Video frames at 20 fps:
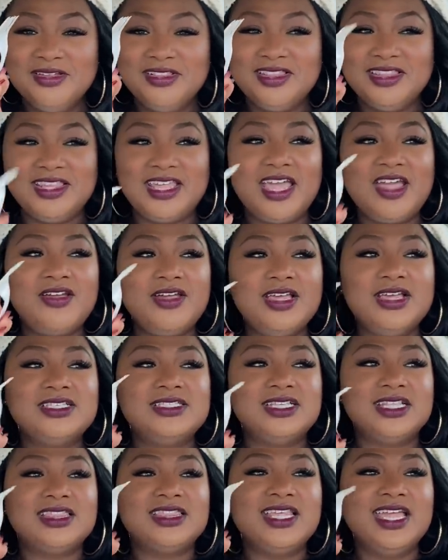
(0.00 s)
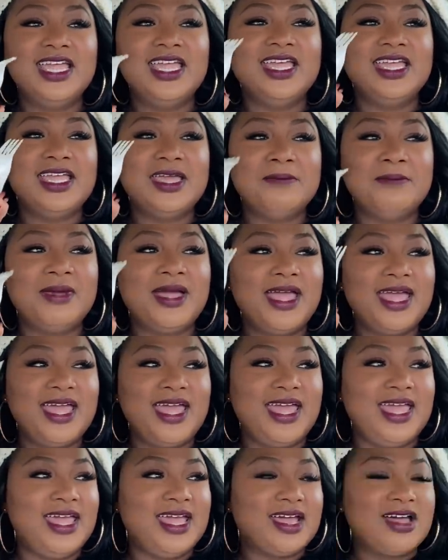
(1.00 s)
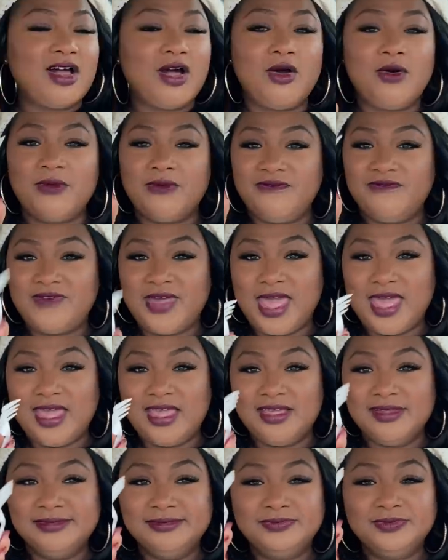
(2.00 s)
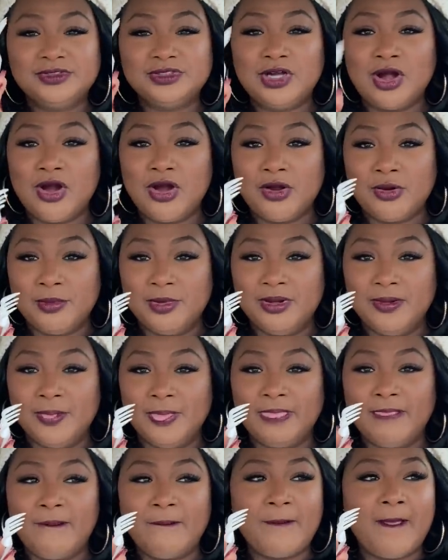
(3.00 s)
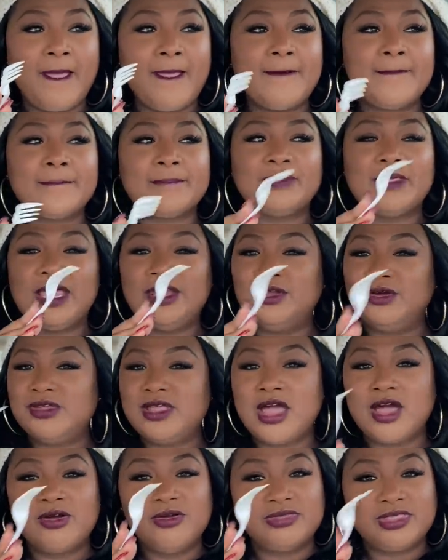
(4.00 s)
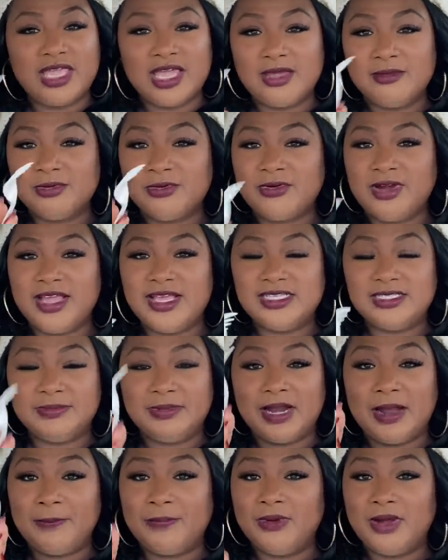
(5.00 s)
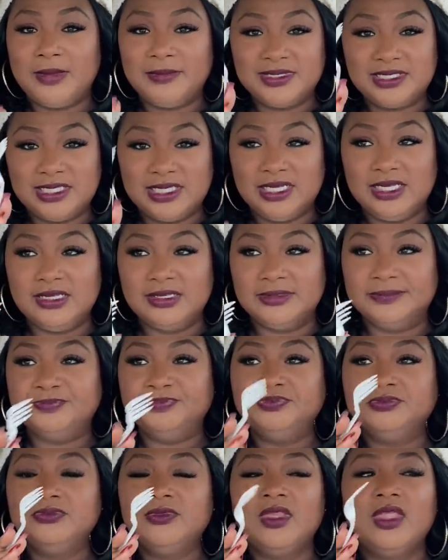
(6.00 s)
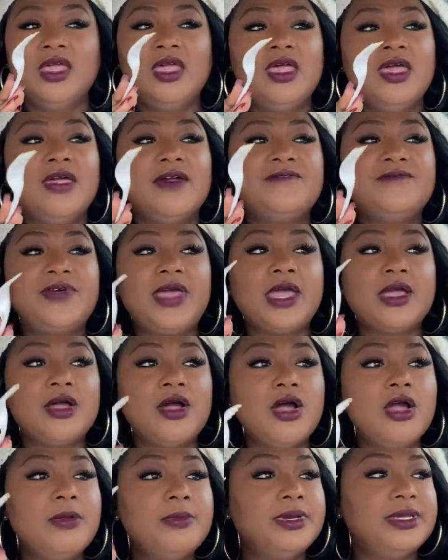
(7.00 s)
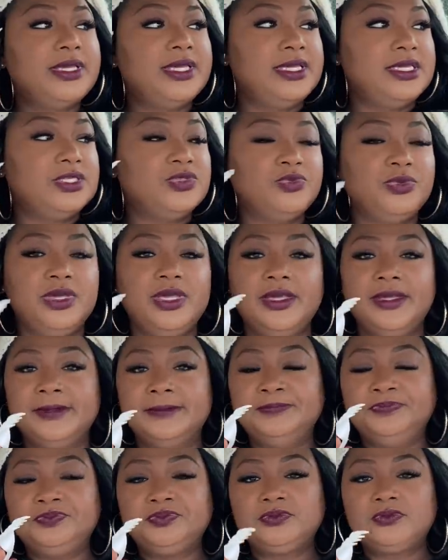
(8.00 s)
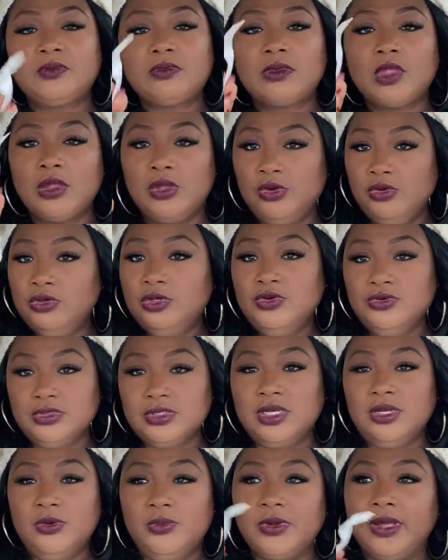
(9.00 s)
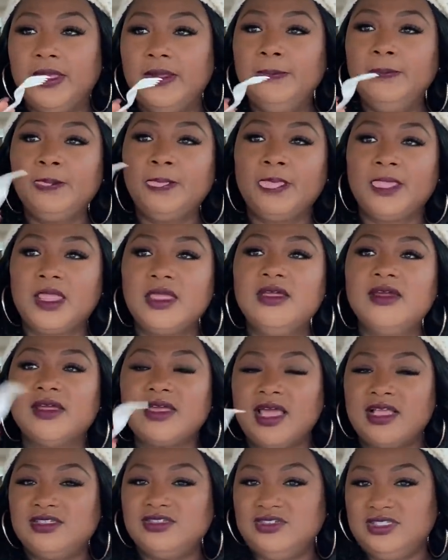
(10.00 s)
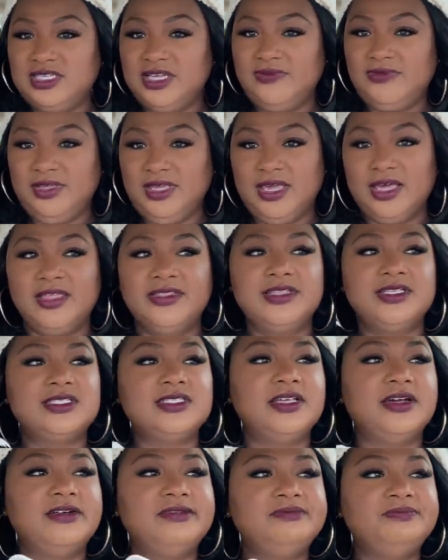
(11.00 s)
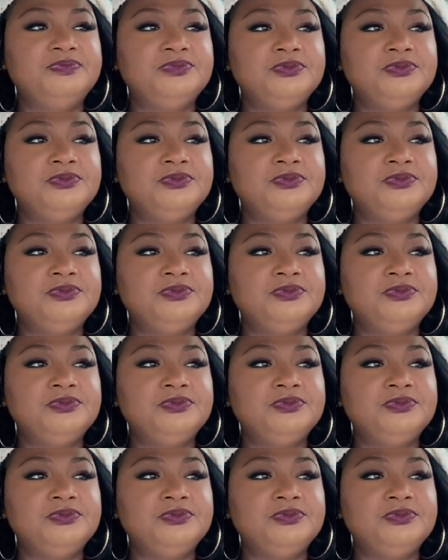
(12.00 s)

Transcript: There is a thing in my head called fat karma, okay? I know y'all going to think I'm crazy, but I promise it is. Fat karma is when you lose a little weight, you done got yourself together and stuff,